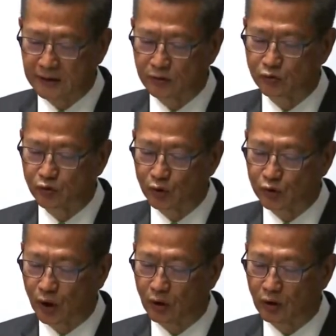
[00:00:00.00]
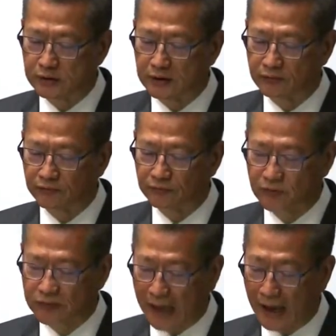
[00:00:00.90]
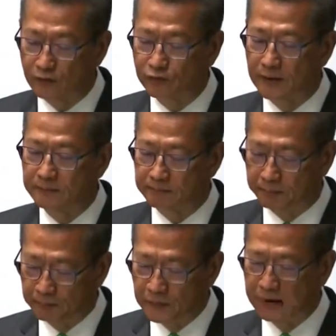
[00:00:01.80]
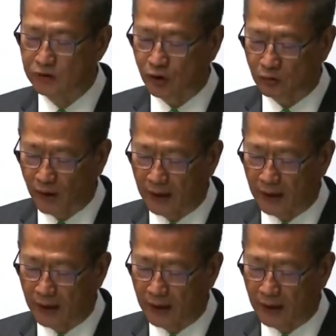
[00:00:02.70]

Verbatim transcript: There will be a principal moratorium for the first 12 months.